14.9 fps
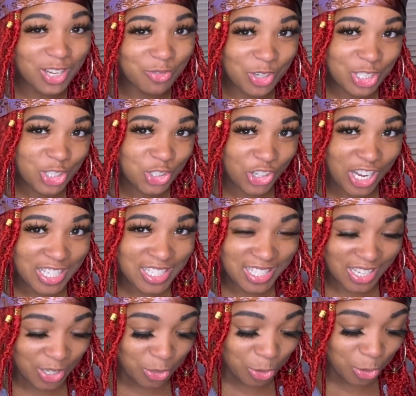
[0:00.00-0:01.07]
was Dre
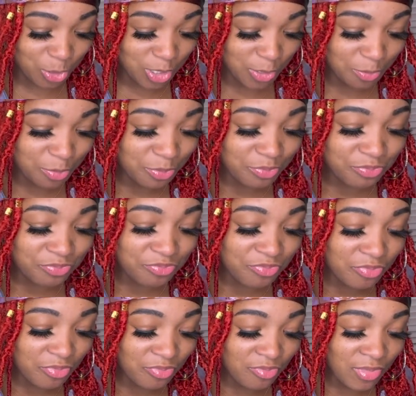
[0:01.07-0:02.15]
Skills.
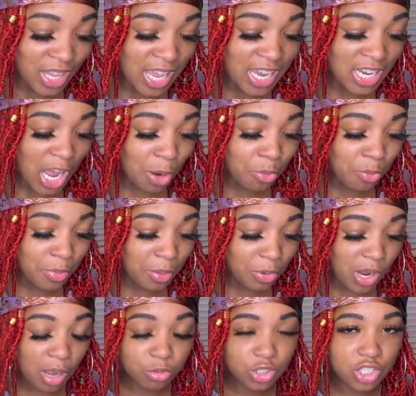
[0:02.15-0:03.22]
And I remember
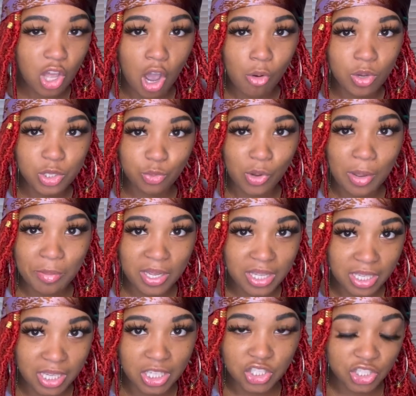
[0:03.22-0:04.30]
I would just always rap at the
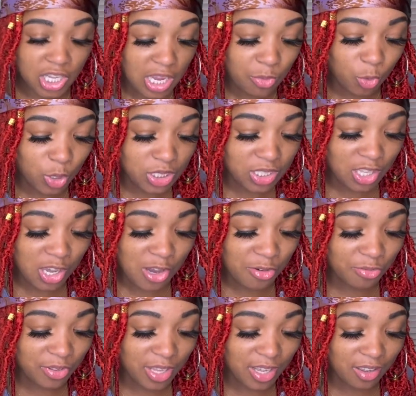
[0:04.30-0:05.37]
lunch table and stuff.
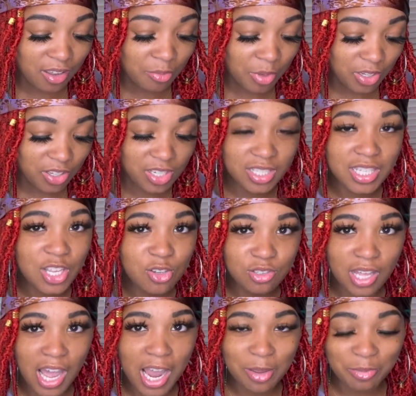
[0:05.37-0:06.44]
Like, oh my goodness, they used to
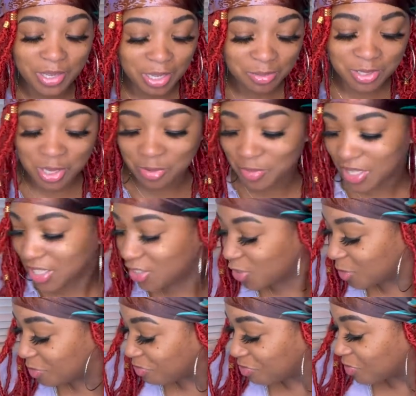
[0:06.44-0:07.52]
hype me up so much.
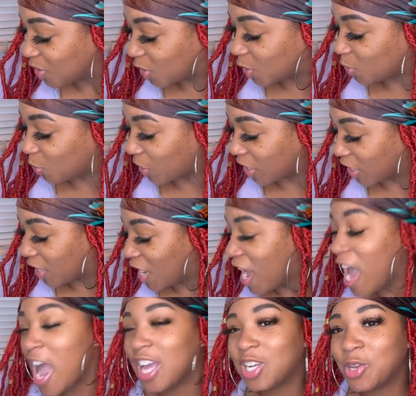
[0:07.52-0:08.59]
swear.
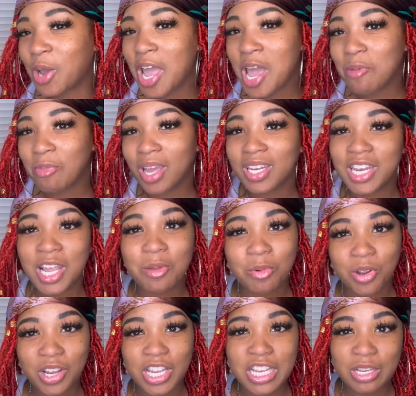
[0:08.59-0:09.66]
And now I had my neighbor,
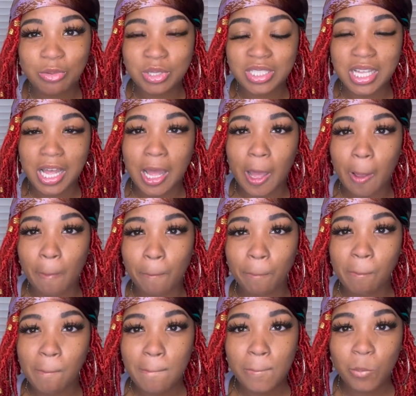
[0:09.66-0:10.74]
he was um,
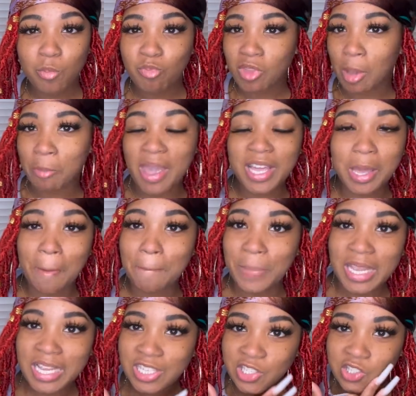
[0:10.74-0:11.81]
making
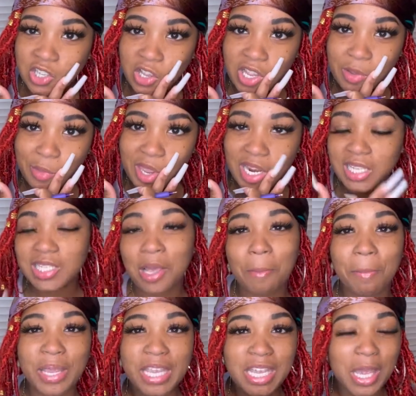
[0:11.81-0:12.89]
beats. So he made us a
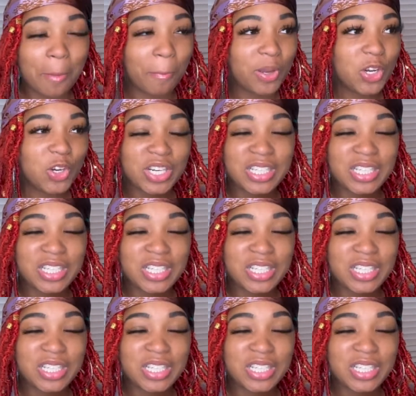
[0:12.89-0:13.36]
beat and put it on a